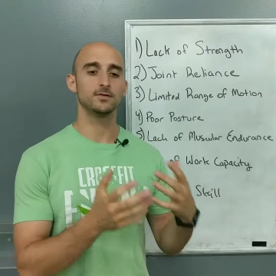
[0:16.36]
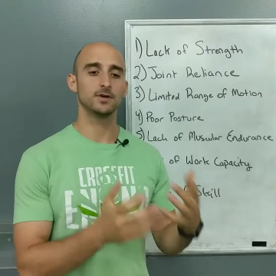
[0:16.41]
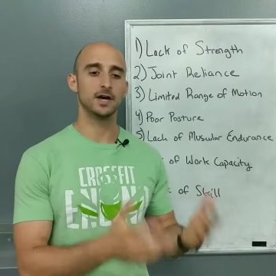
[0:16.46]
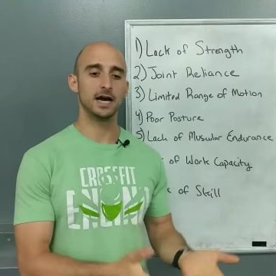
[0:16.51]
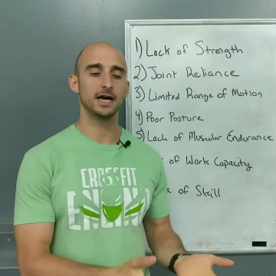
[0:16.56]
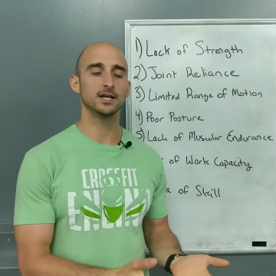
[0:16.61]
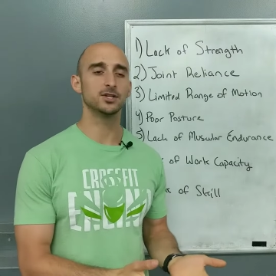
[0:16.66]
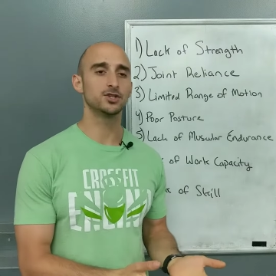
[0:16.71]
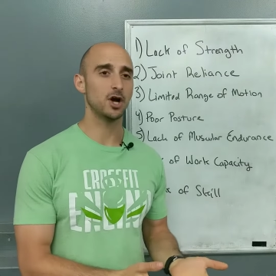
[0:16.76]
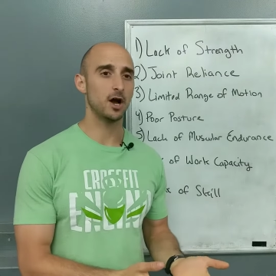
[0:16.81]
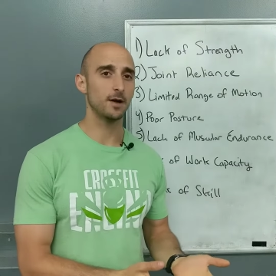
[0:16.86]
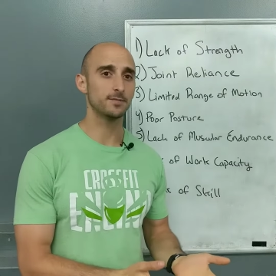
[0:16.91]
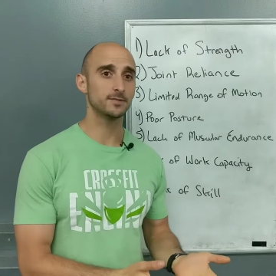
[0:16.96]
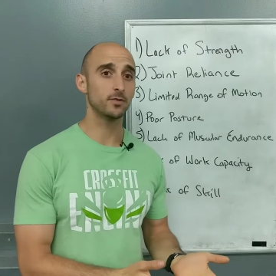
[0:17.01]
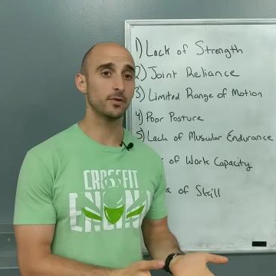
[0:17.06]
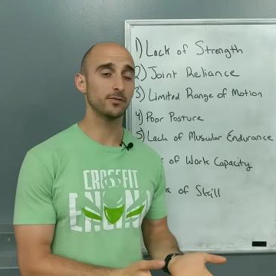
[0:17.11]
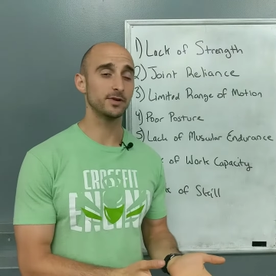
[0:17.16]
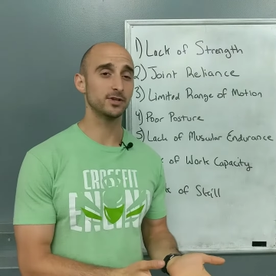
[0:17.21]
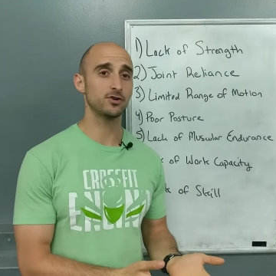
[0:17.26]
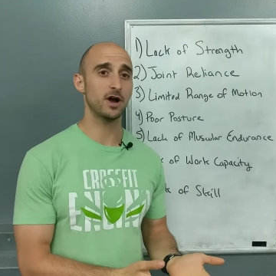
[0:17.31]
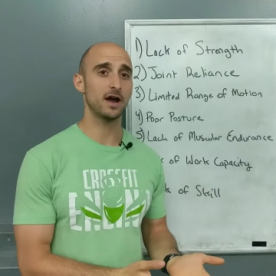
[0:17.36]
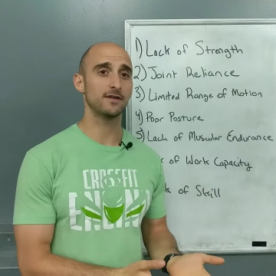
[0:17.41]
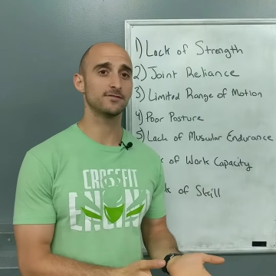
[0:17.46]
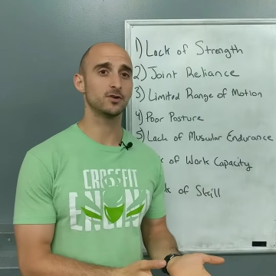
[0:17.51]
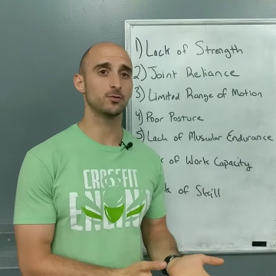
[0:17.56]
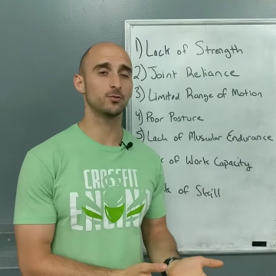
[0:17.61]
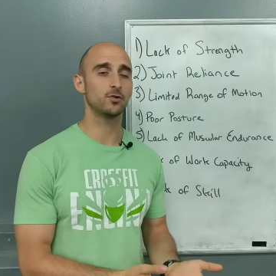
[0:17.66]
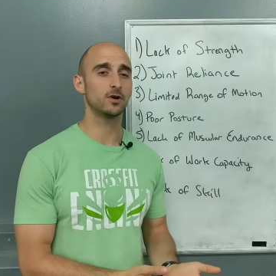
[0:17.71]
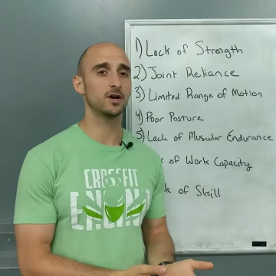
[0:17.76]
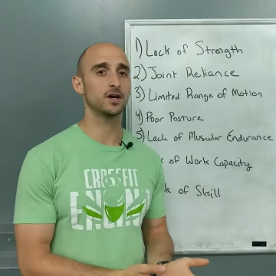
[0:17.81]
uh, jobs where we drive
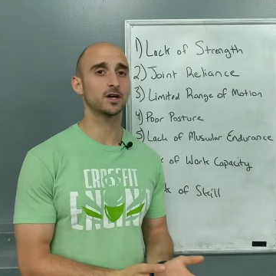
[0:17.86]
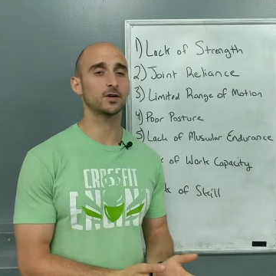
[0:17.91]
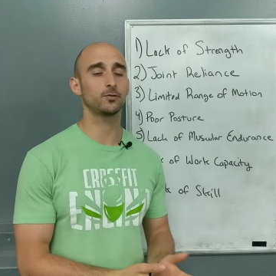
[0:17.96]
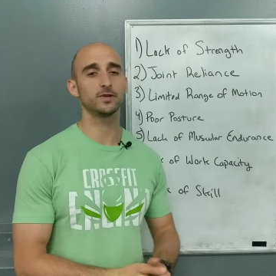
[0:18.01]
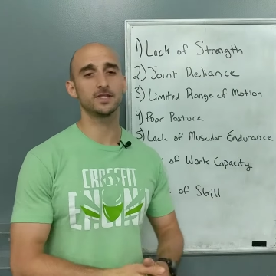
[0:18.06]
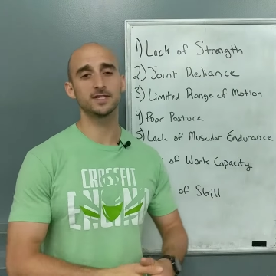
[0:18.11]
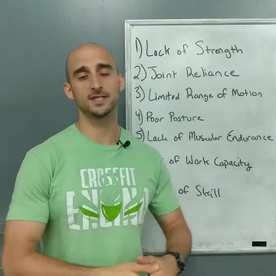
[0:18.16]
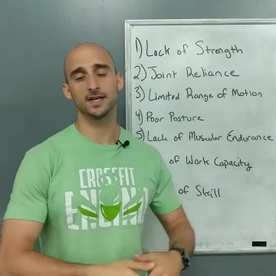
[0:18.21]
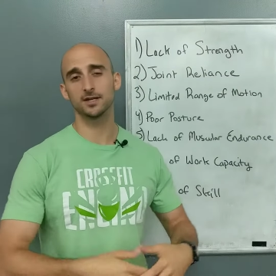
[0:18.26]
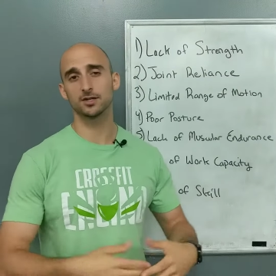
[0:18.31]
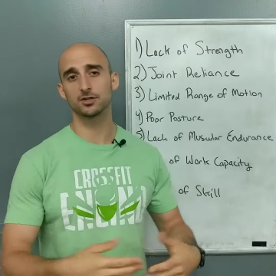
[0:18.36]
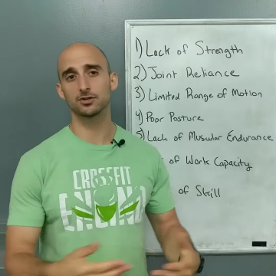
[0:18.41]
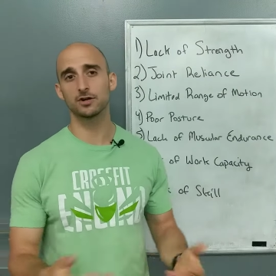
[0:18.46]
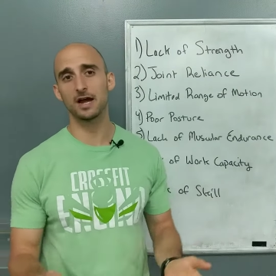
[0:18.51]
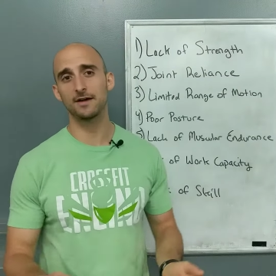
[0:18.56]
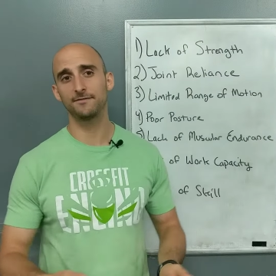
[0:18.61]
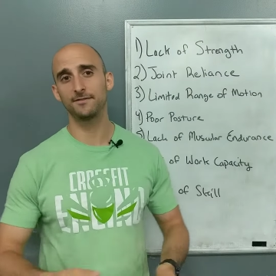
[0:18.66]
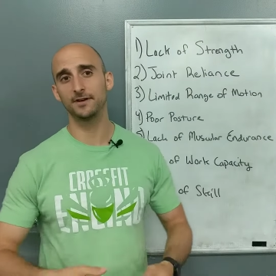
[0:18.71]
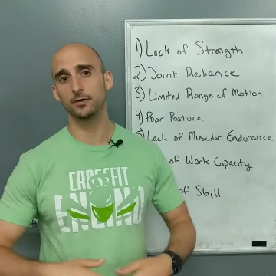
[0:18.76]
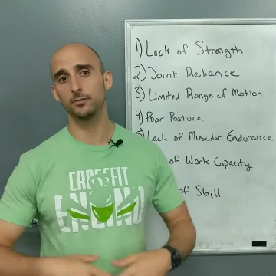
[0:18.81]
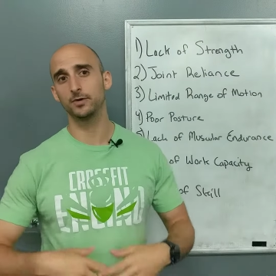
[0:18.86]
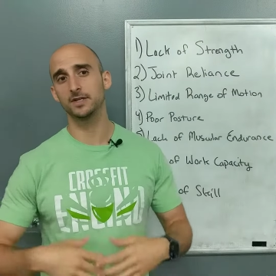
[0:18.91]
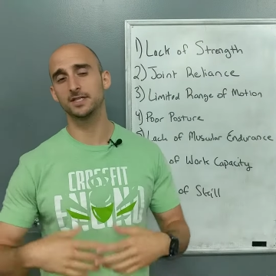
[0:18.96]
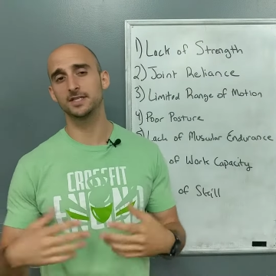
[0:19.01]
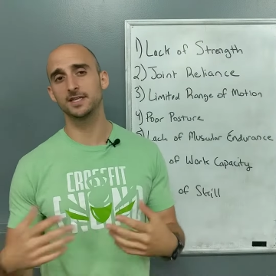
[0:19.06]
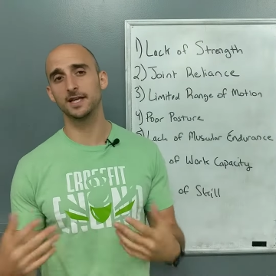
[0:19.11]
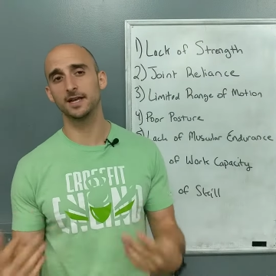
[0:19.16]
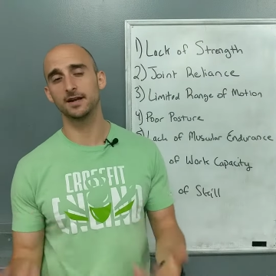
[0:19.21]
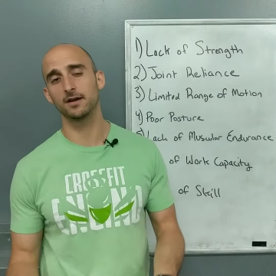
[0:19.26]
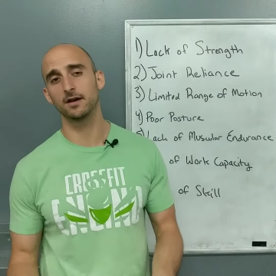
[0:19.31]
to work, we sit in traffic, we
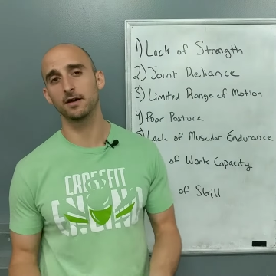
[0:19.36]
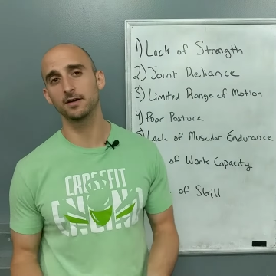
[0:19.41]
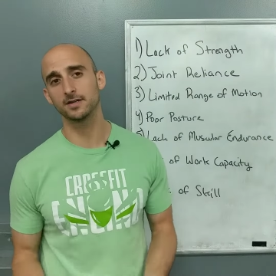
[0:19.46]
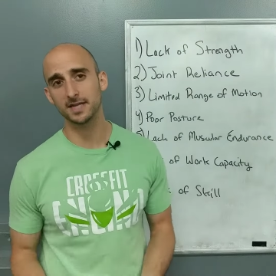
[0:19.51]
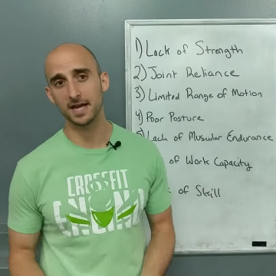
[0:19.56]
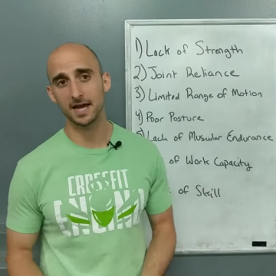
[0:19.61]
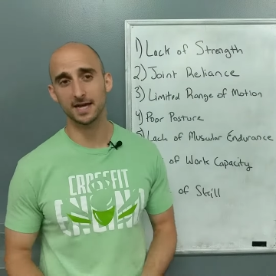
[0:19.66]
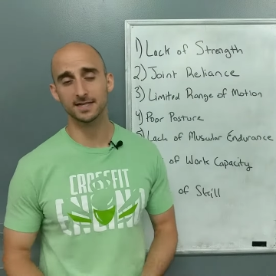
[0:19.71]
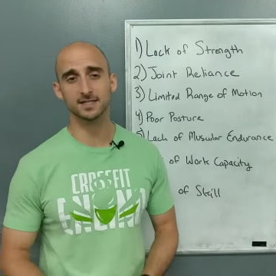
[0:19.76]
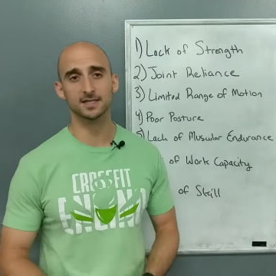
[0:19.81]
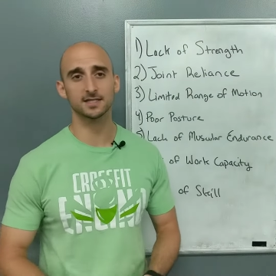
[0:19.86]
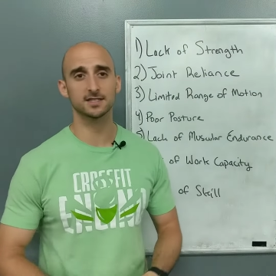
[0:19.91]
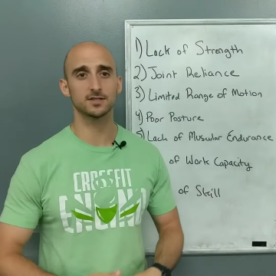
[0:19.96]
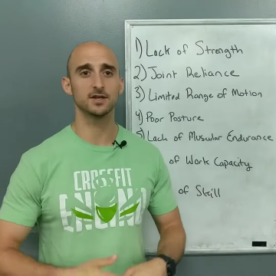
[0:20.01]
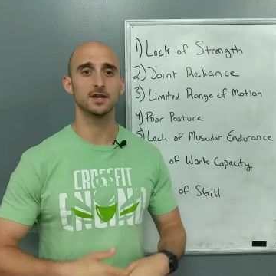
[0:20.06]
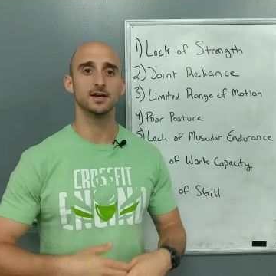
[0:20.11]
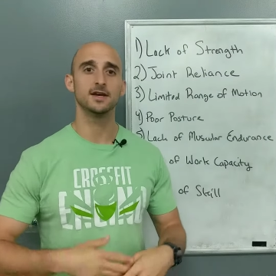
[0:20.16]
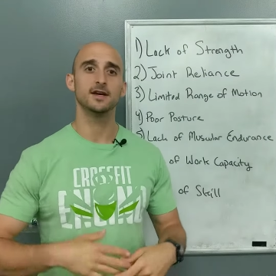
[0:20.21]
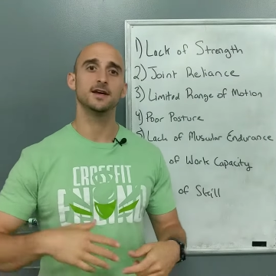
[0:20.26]
sit at our desks,